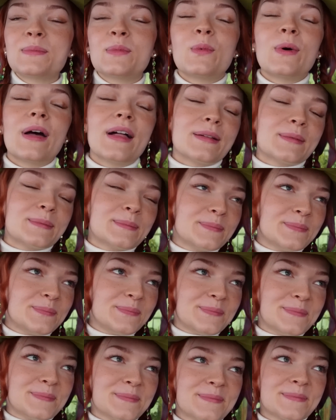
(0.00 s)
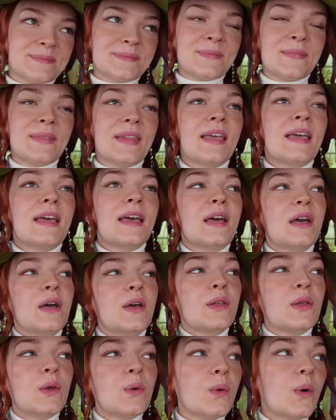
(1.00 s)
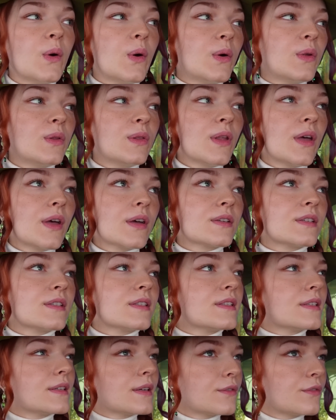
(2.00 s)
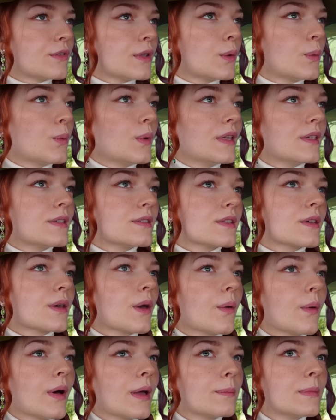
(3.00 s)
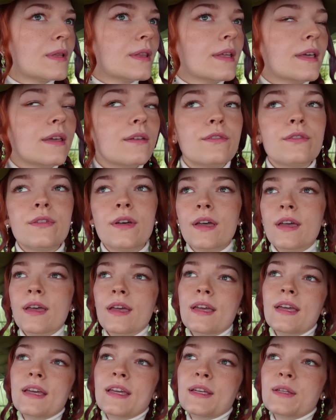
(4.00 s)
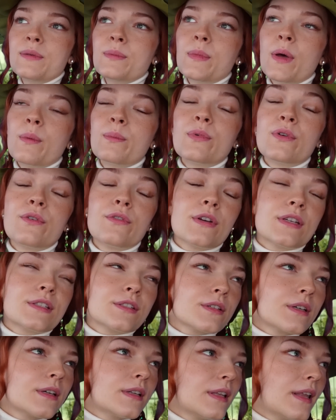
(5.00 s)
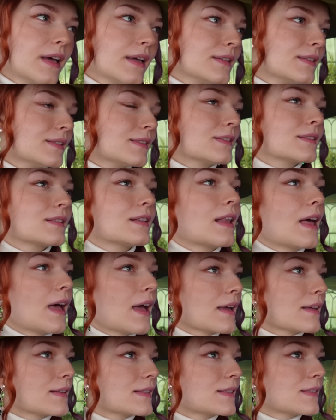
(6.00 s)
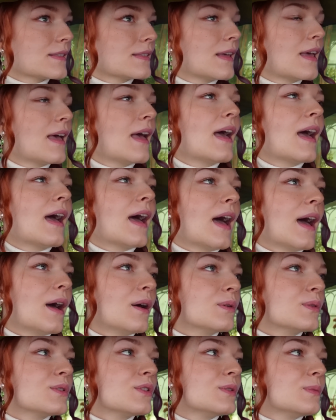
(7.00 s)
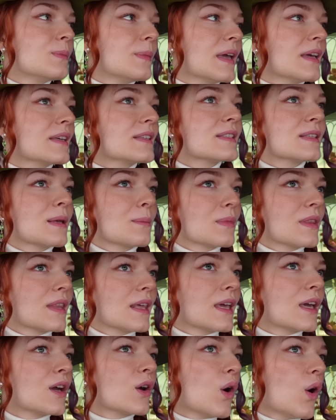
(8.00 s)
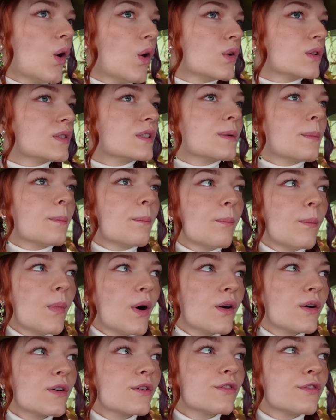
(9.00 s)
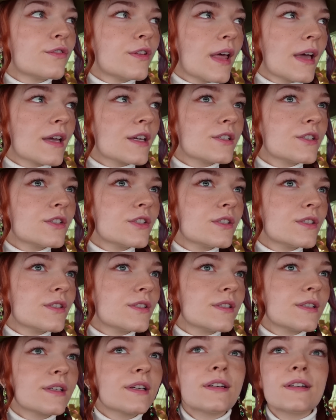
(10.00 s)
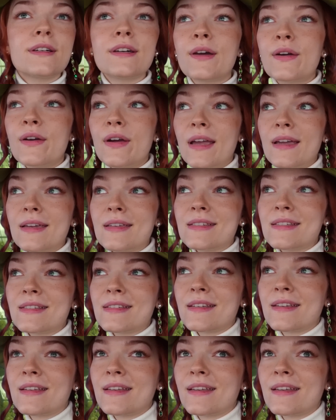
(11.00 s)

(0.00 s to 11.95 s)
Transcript: Well, you all learned a few weeks ago, I believe, in Professor Kleist's class, how to make something called mock flesh, correct?